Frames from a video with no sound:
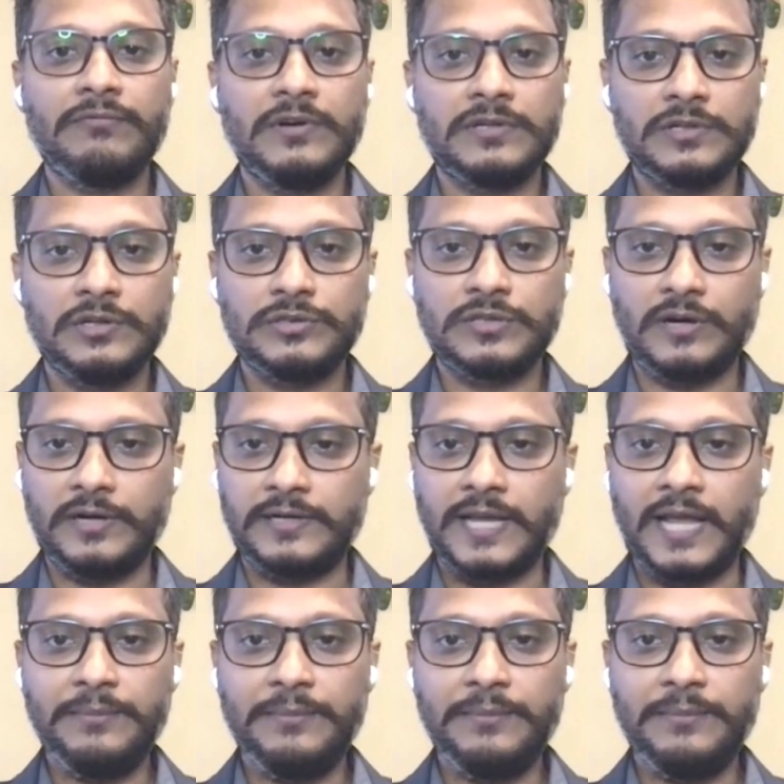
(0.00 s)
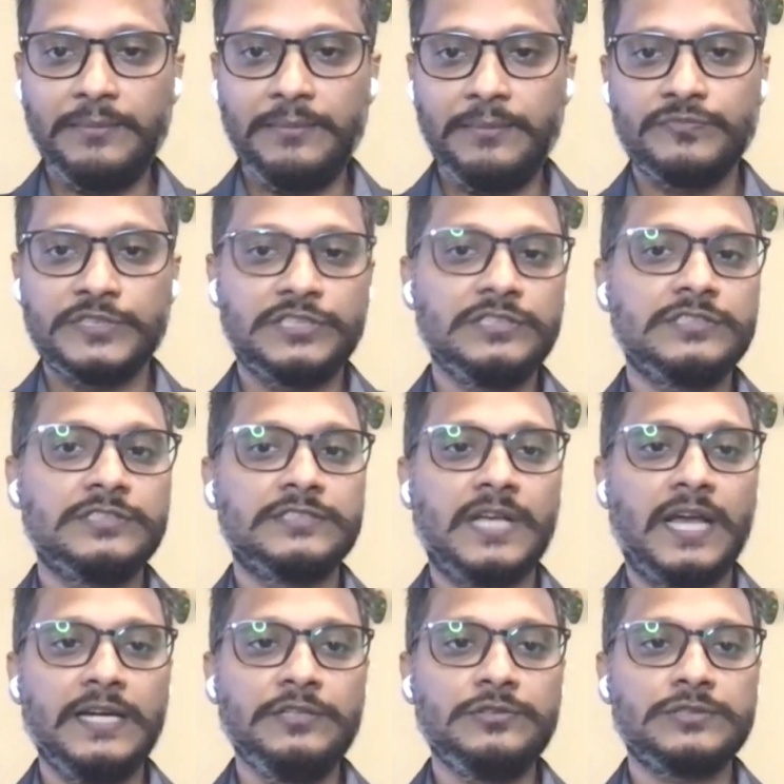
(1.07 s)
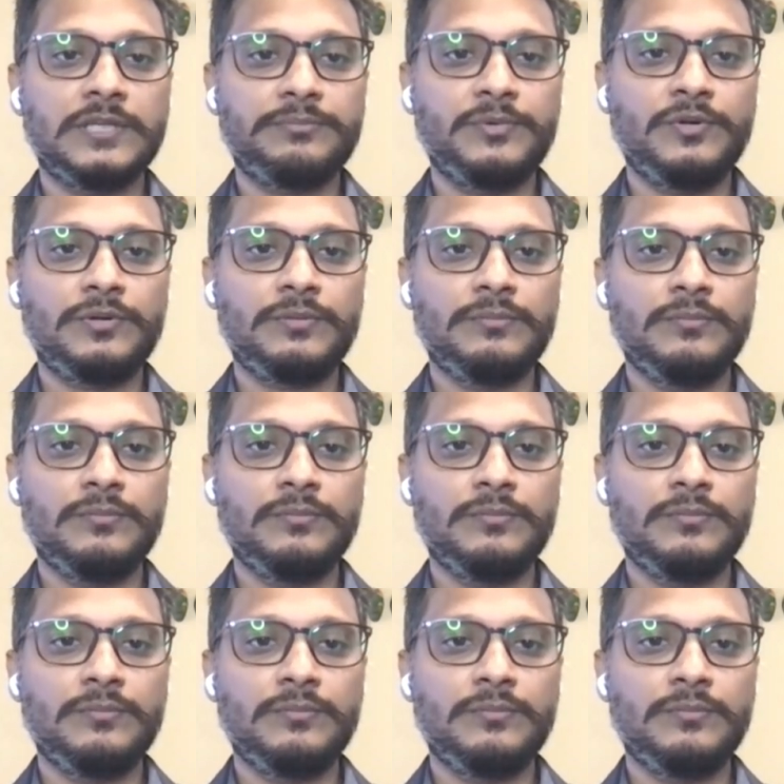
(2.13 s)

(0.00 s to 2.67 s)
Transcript: workload runtime, which is designed to support